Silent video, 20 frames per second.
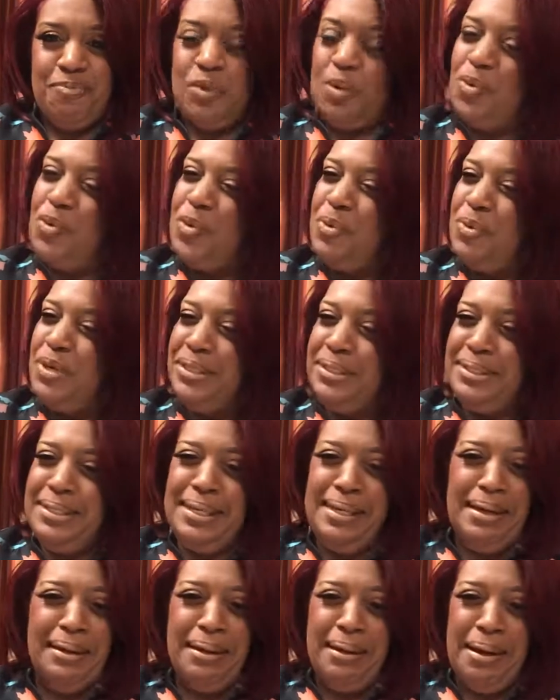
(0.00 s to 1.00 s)
When we
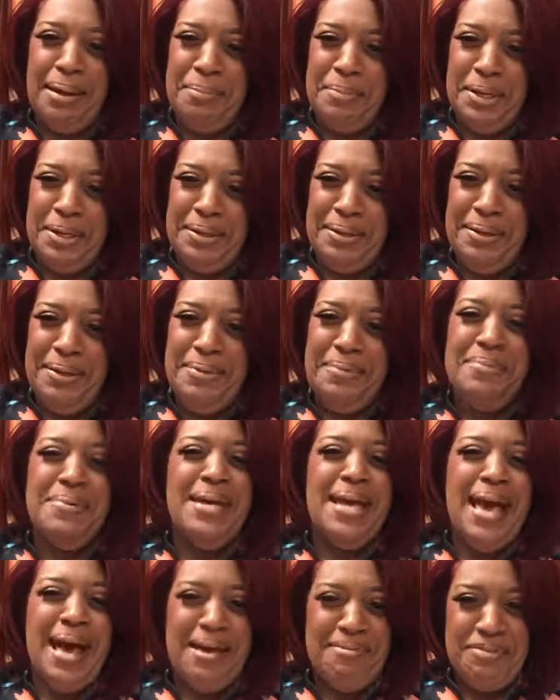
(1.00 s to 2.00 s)
see it coming, we
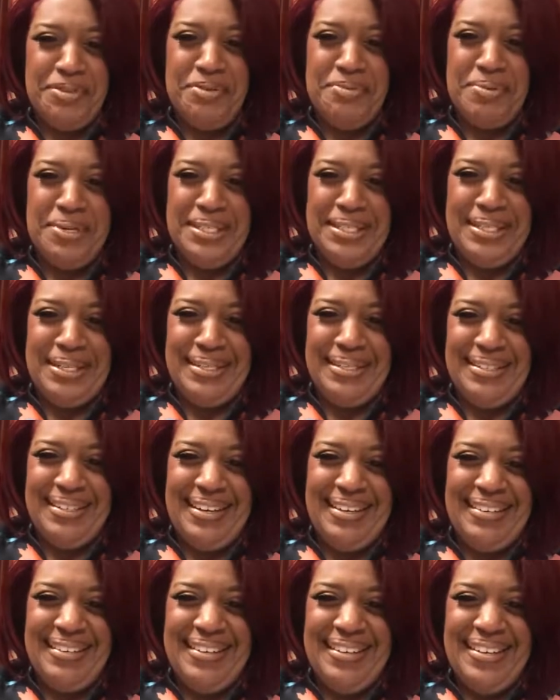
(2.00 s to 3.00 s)
have to resist
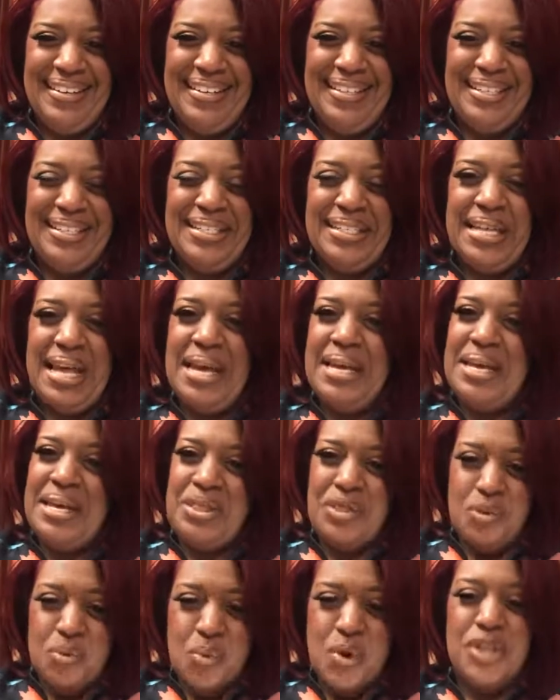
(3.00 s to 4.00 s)
it, just like
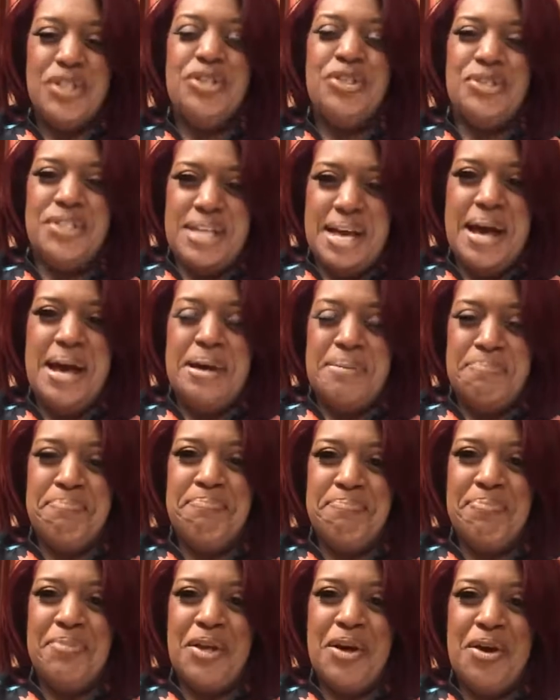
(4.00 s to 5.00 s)
in the wintertime.
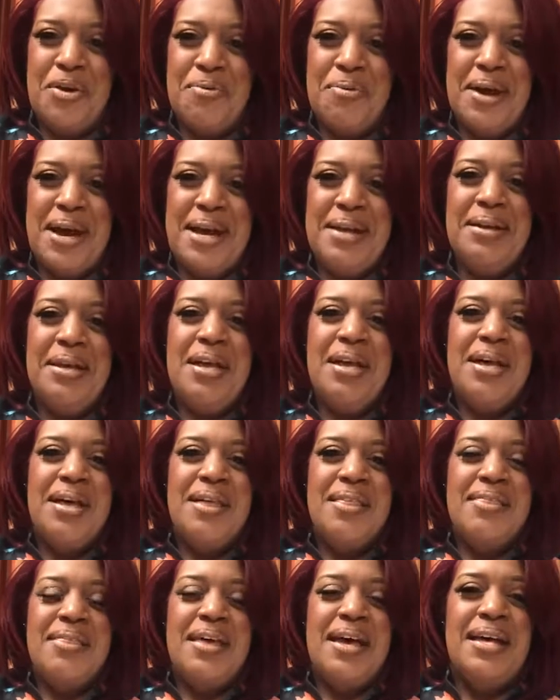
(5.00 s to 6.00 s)
All right,
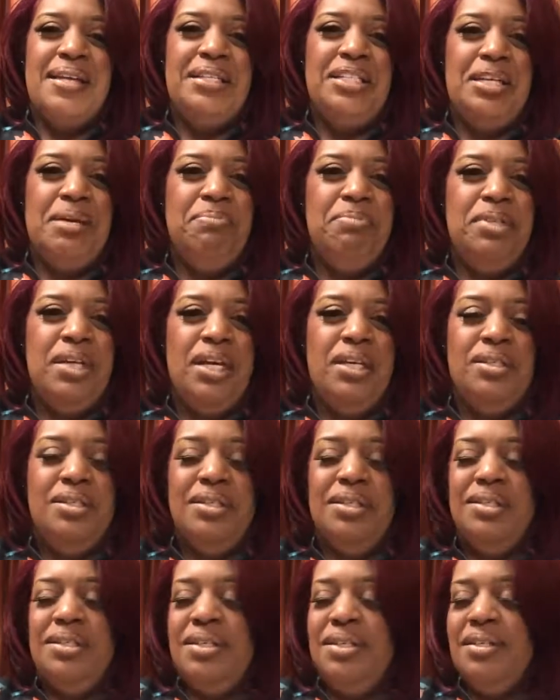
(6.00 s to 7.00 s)
that
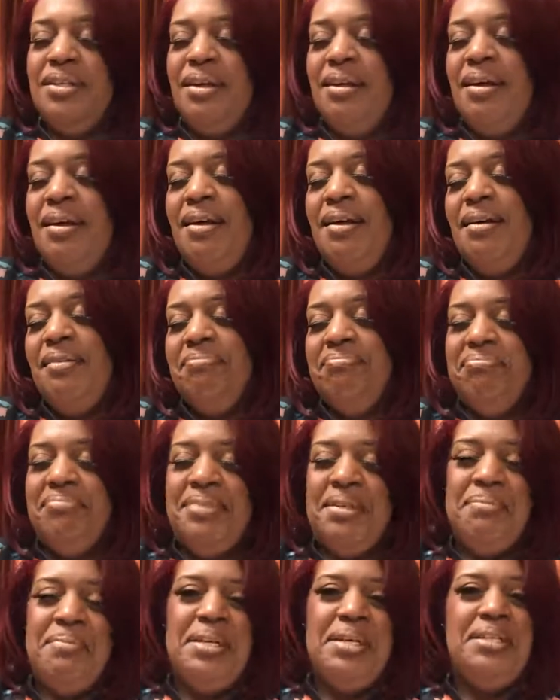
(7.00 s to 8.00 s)
temptation is just, let
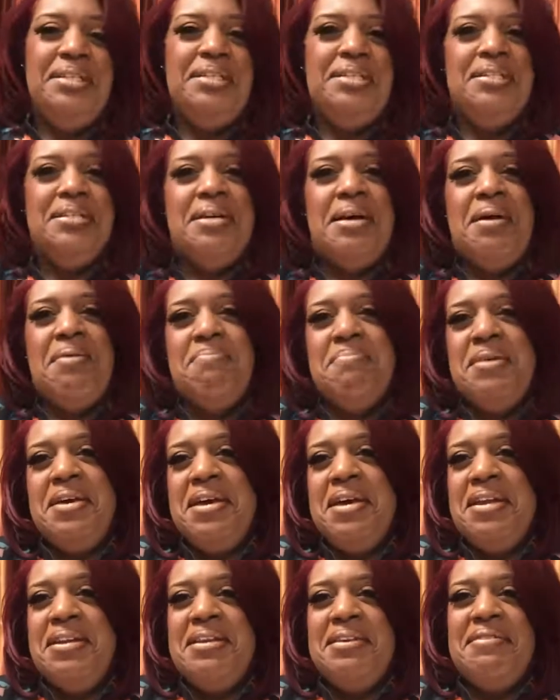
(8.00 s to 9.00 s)
me just come
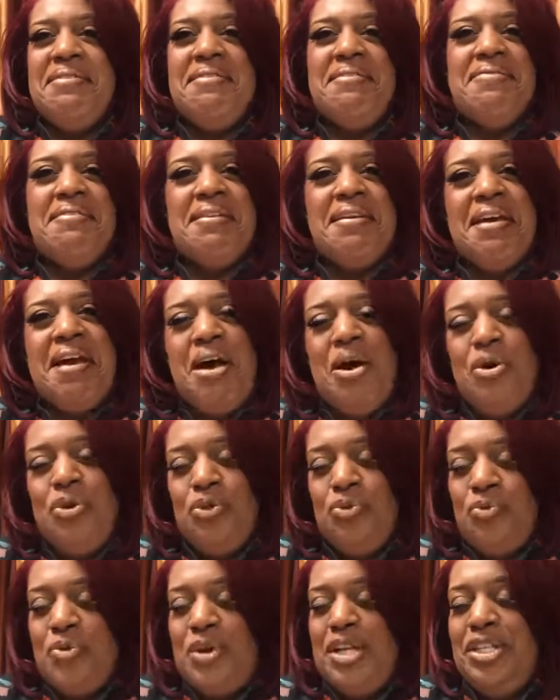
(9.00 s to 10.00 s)
in, on the
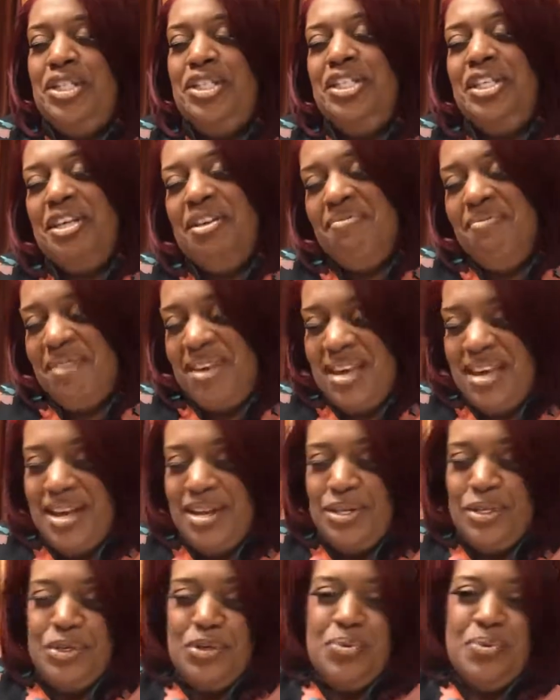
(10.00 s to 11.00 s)
couch, watch
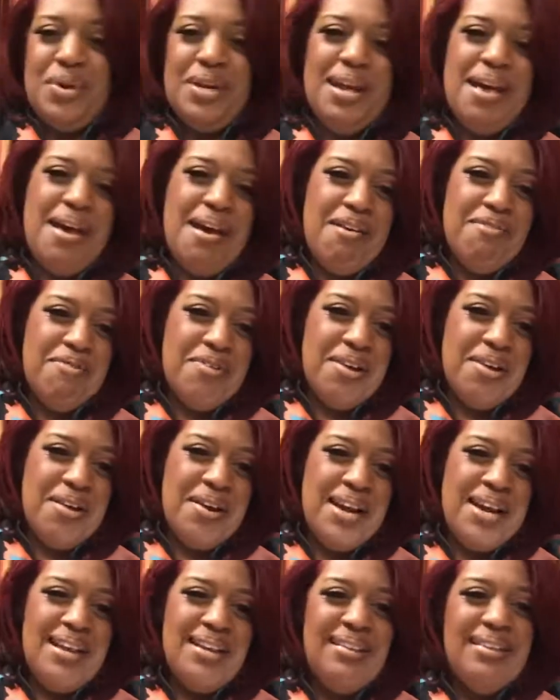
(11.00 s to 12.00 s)
TV, do whatever,
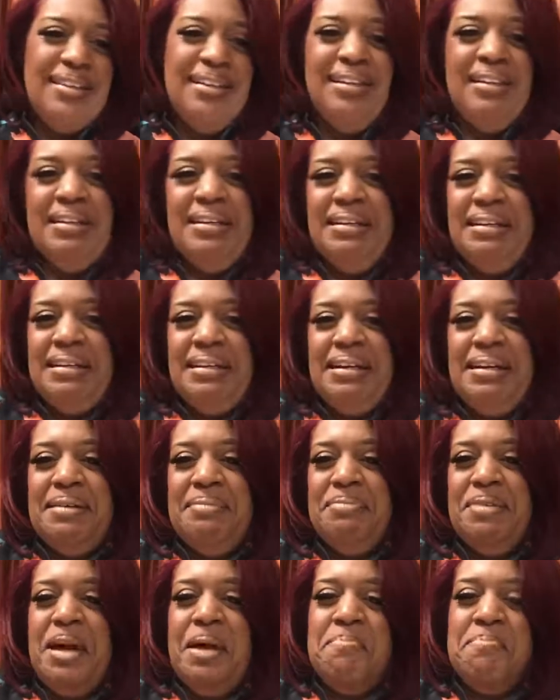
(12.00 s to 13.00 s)
and
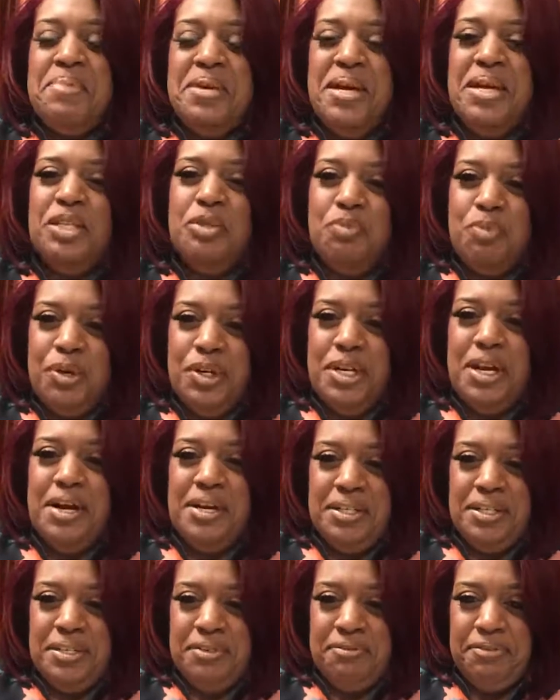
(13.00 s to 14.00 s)
not be as
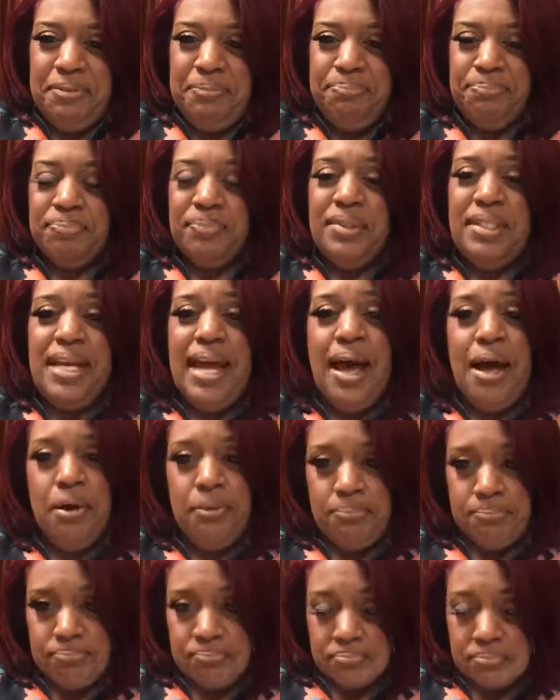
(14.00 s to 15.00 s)
productive. Now,
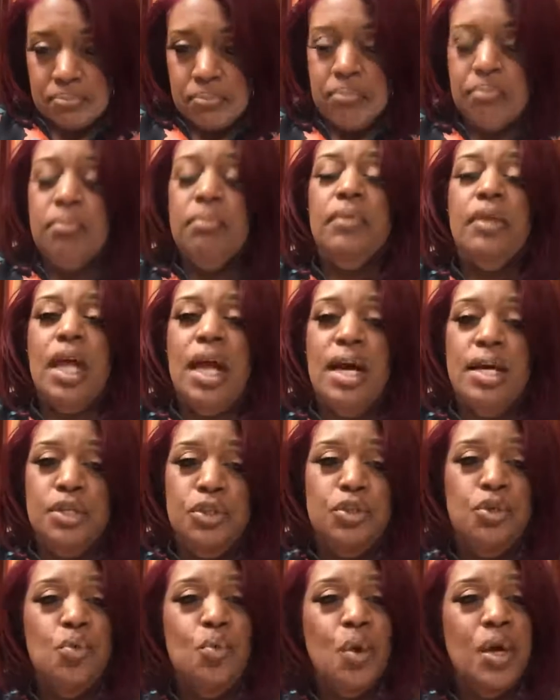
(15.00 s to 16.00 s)
I
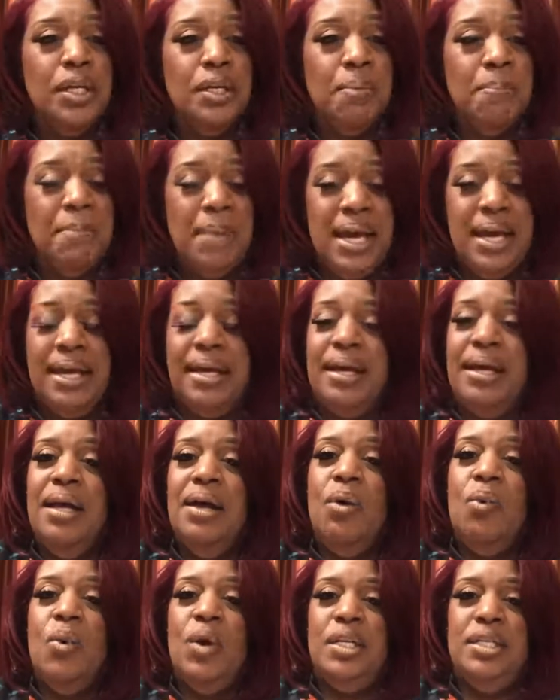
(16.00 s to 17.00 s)
do want to make
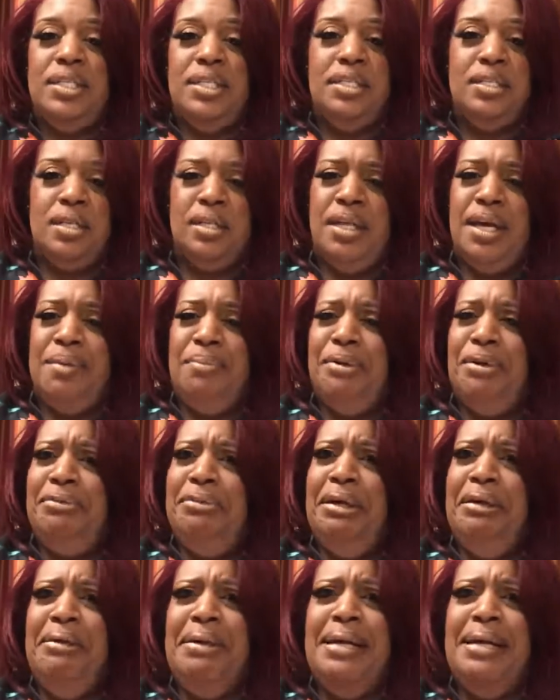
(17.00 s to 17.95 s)
one disclaimer. There